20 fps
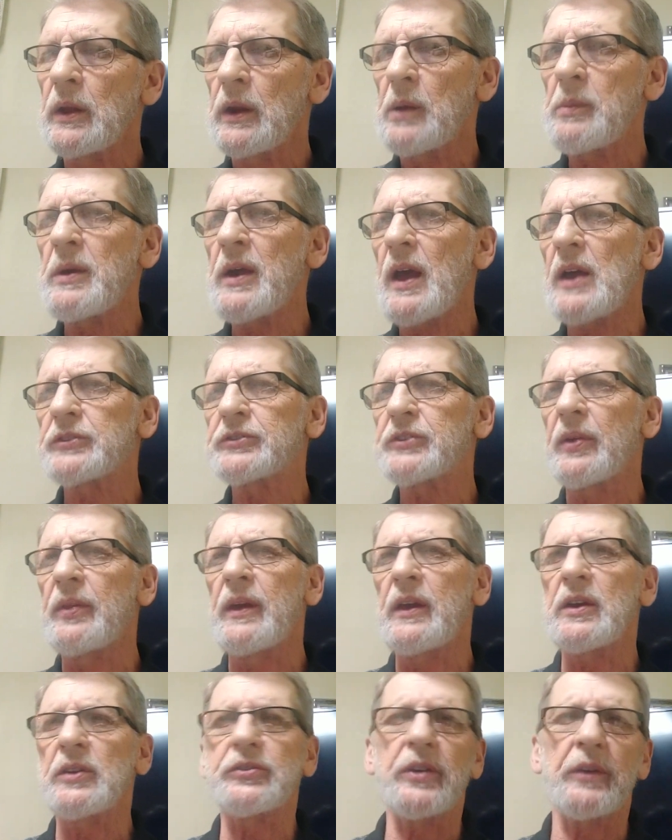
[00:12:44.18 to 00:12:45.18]
Let me ask you
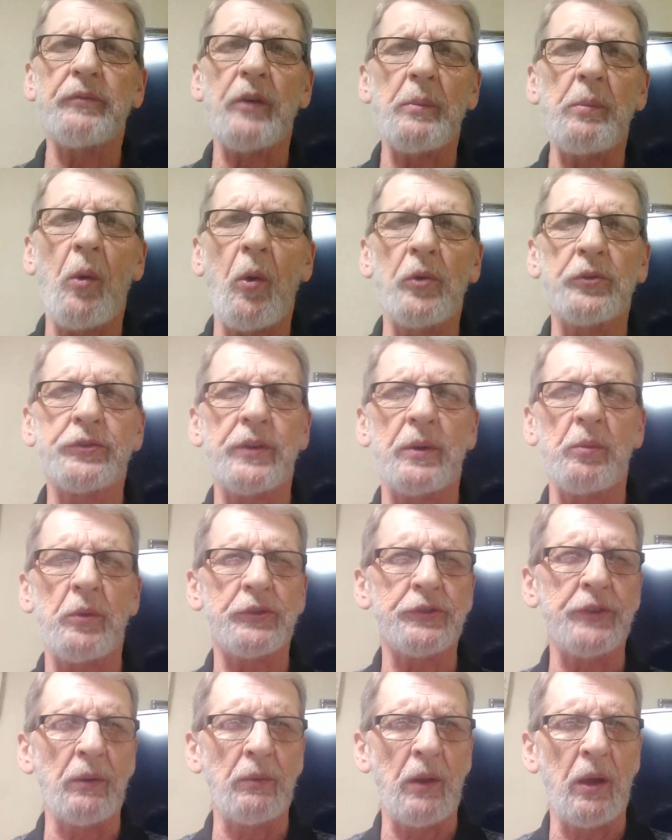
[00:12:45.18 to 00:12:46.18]
this. If abortion
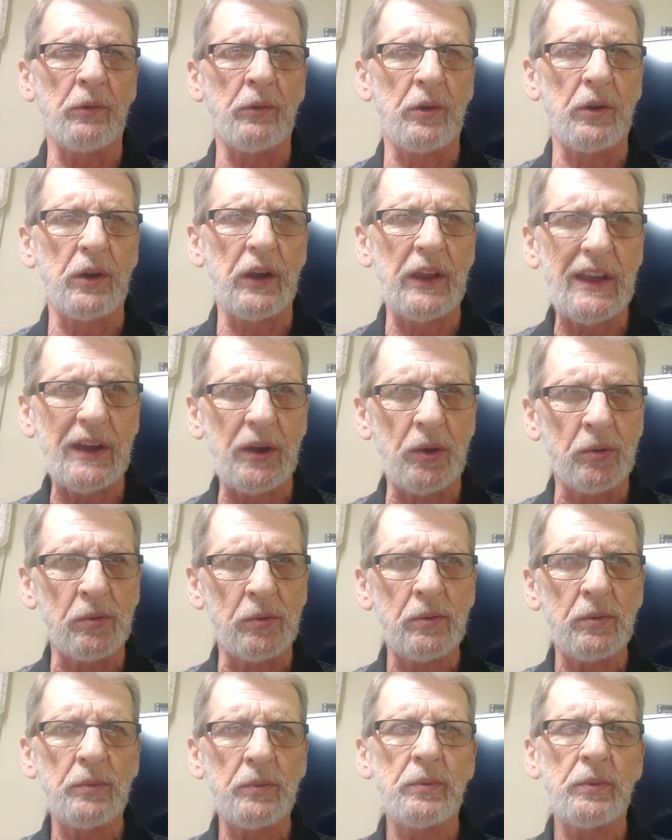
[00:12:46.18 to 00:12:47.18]
was no longer
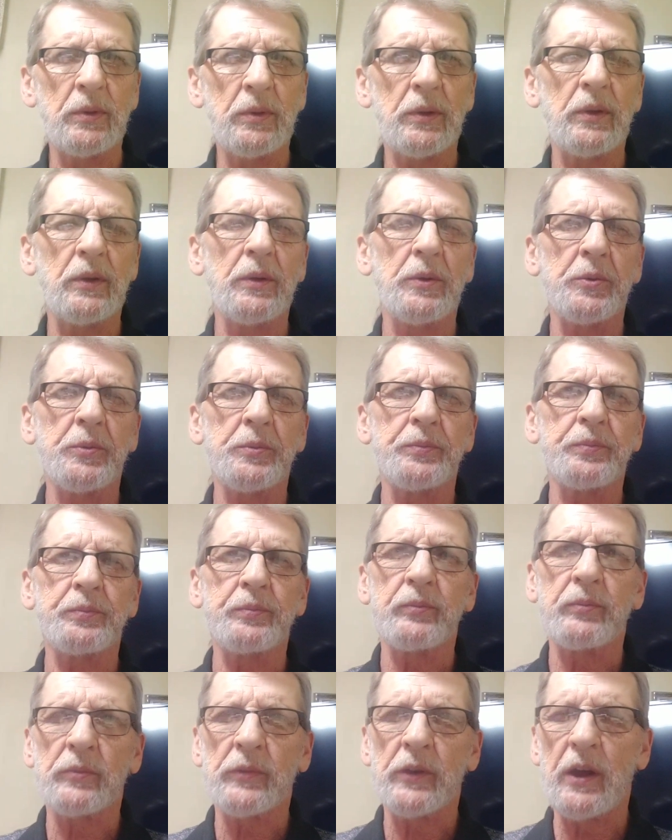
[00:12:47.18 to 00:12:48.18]
legal,
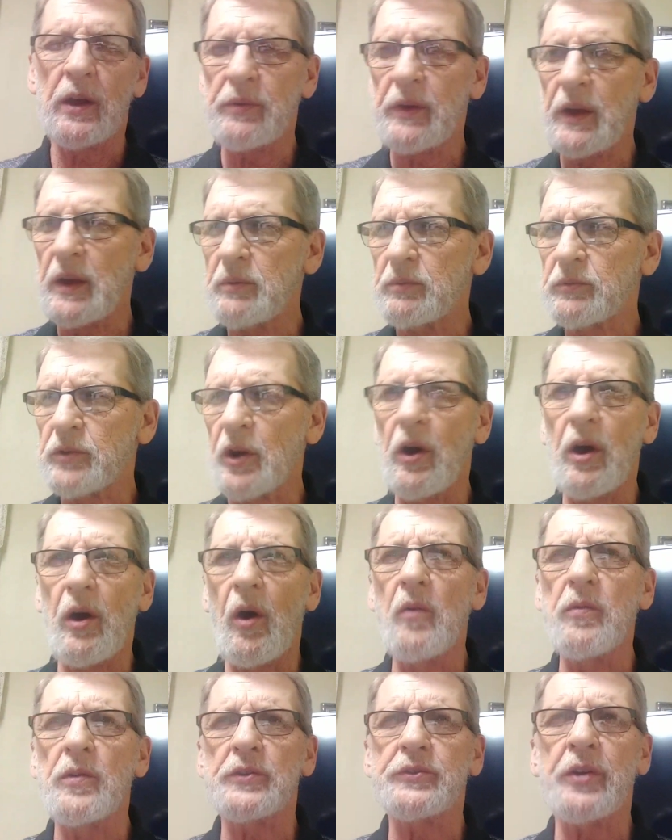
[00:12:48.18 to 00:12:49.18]
if they
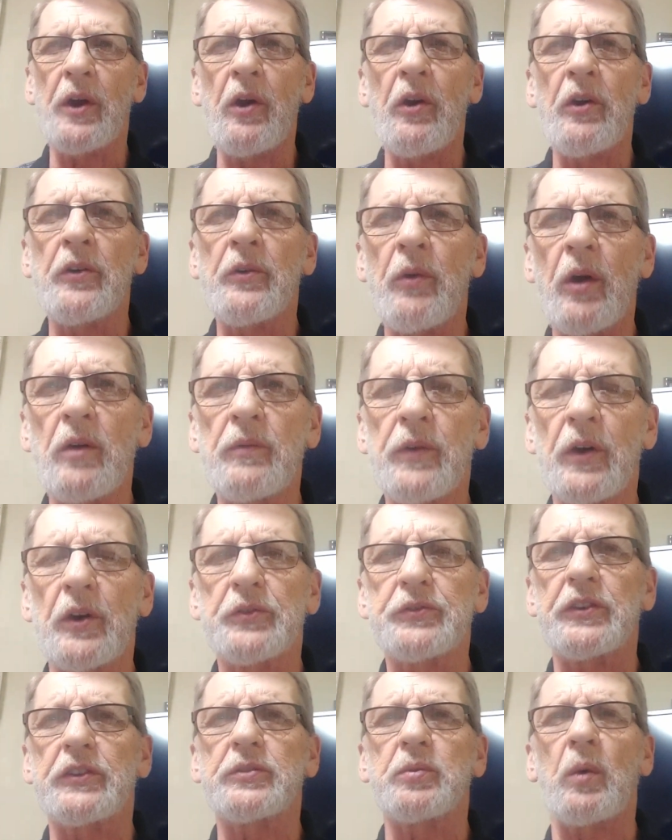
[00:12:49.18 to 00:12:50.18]
overturned Roe
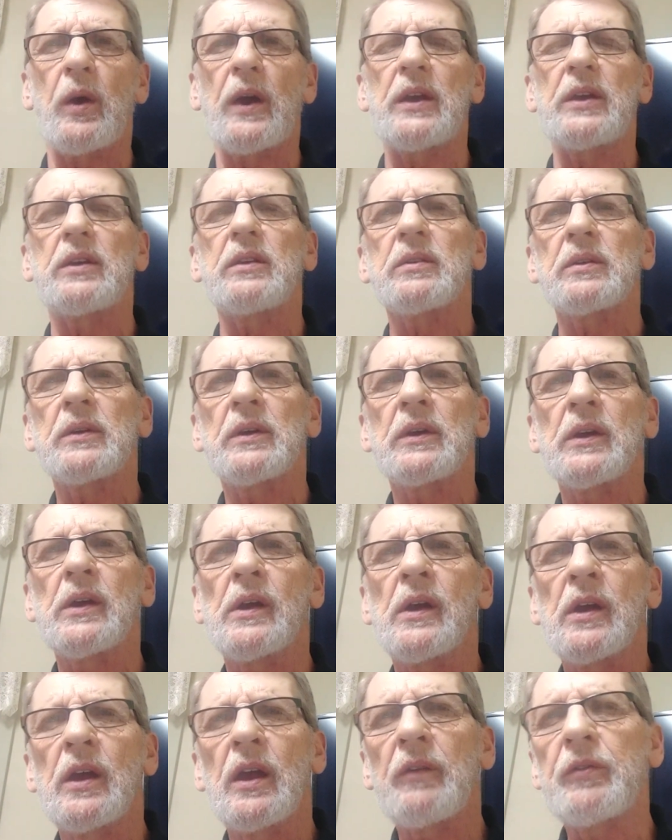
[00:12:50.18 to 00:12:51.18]
versus Wade,
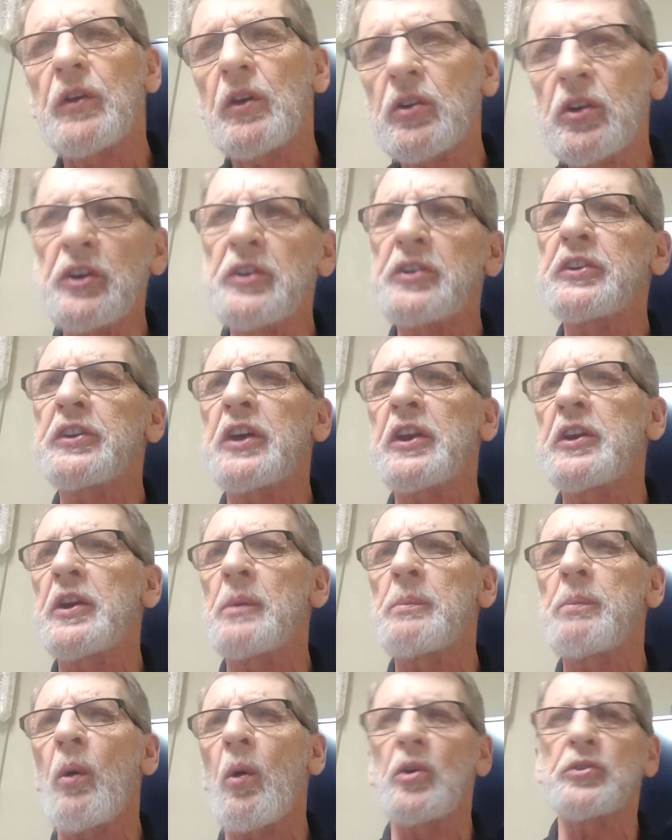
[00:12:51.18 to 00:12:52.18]
if you couldn't get an
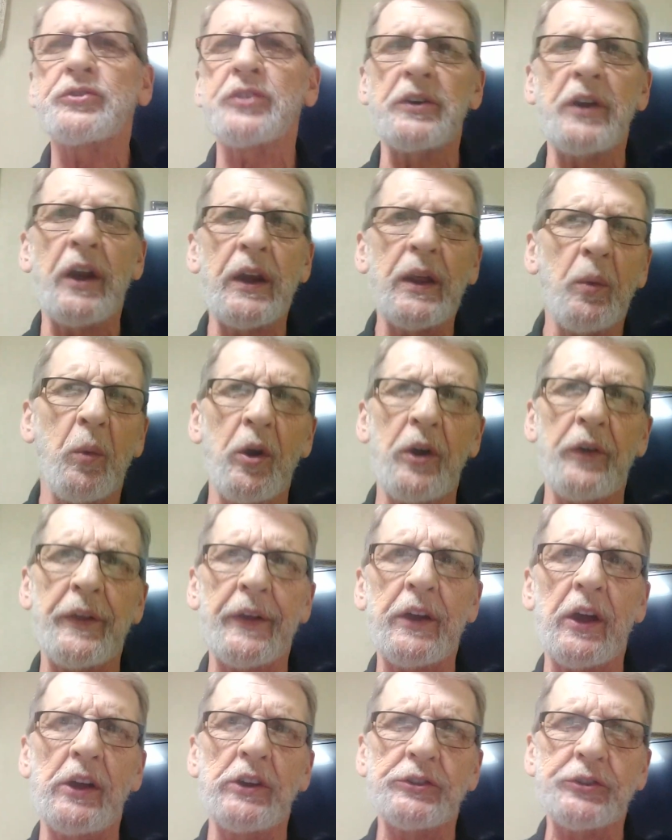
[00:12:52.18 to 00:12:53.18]
abortion anywhere in
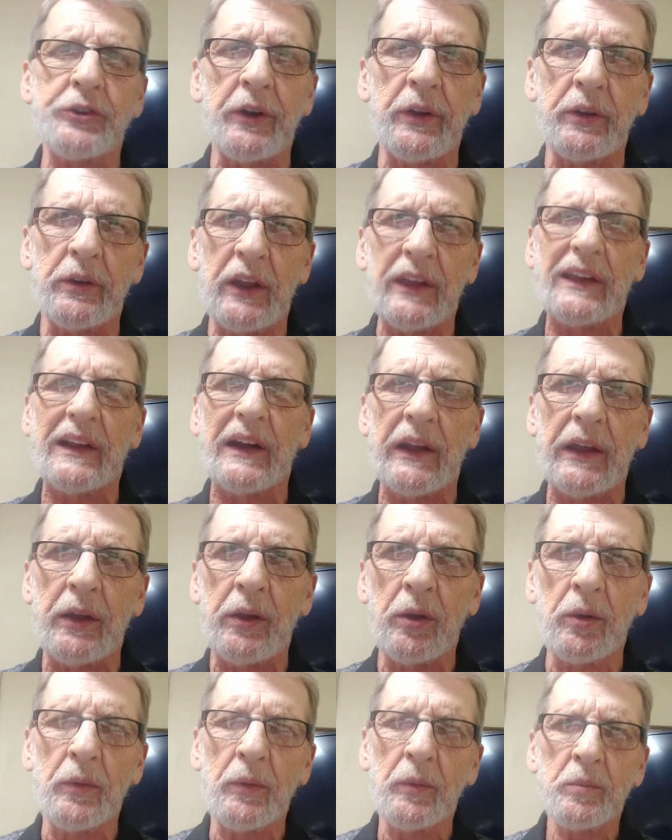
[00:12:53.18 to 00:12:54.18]
the country
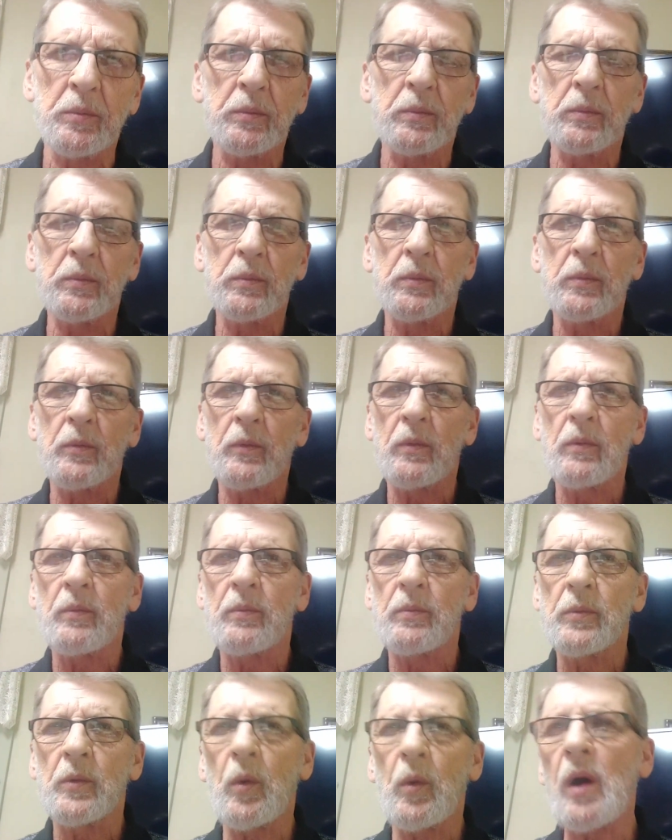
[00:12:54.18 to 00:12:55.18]
legally,
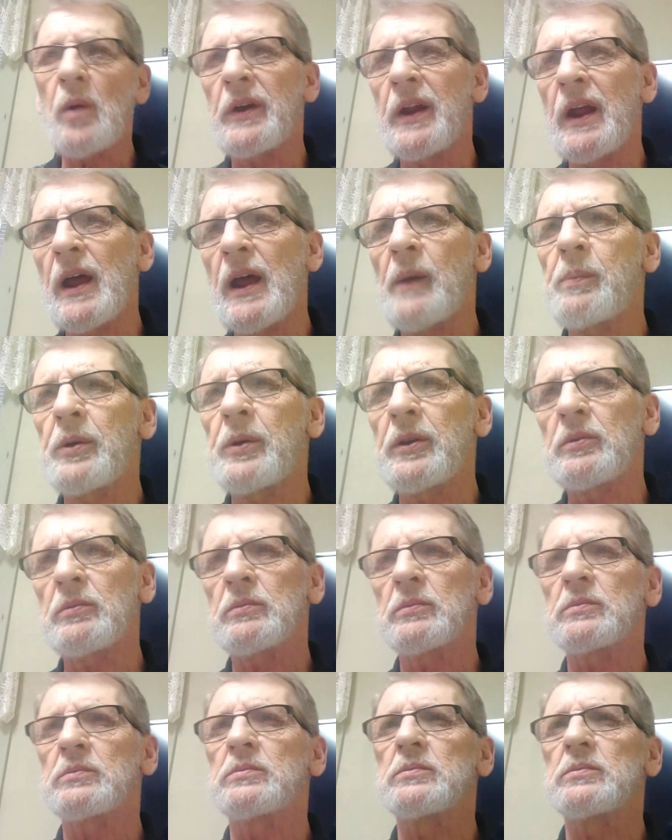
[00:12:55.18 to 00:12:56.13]
what would happen?